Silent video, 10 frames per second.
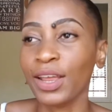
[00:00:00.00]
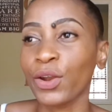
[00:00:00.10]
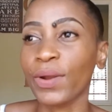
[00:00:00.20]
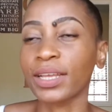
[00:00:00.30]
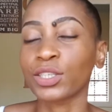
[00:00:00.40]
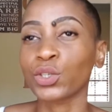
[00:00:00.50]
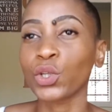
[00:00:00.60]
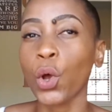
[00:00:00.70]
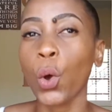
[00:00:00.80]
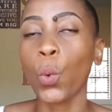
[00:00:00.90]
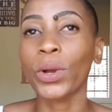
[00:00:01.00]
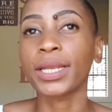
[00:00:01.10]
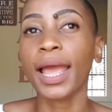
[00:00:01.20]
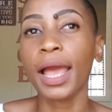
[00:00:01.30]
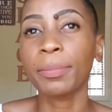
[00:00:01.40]
Right, so what
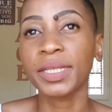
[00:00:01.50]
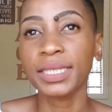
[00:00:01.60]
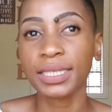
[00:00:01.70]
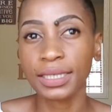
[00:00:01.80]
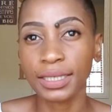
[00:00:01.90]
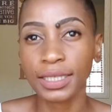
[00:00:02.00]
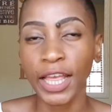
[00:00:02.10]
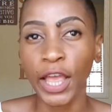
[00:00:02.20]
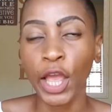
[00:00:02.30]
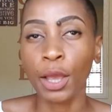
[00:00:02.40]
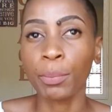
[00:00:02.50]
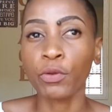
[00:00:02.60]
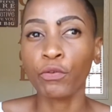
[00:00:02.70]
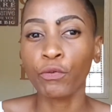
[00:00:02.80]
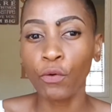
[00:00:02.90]
happens is,
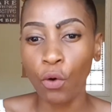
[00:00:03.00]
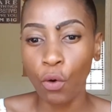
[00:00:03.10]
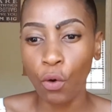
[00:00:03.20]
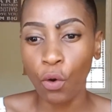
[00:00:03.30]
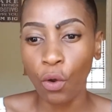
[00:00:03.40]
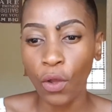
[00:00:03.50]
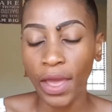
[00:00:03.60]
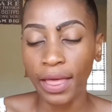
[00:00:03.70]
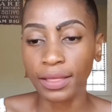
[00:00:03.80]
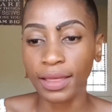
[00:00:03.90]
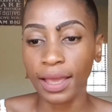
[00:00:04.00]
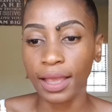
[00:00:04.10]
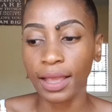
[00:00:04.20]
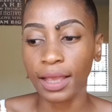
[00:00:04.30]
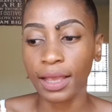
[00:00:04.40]
before
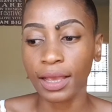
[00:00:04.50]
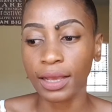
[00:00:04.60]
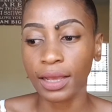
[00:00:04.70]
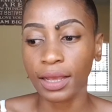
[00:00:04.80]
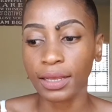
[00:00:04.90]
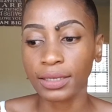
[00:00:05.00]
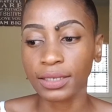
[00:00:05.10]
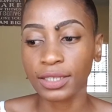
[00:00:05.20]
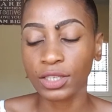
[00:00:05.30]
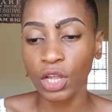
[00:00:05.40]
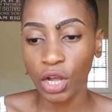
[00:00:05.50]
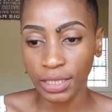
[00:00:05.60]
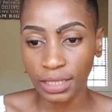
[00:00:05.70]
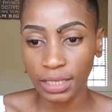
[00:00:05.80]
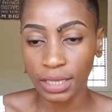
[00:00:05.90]
they start
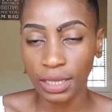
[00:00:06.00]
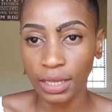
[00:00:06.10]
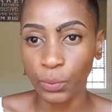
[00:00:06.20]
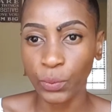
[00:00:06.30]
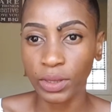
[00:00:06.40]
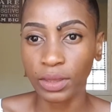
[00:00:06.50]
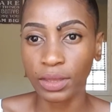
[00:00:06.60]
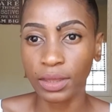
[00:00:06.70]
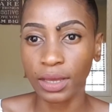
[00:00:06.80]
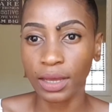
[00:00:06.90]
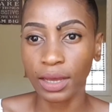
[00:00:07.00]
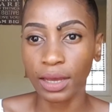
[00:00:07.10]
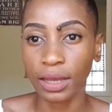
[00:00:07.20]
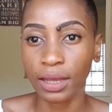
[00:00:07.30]
with the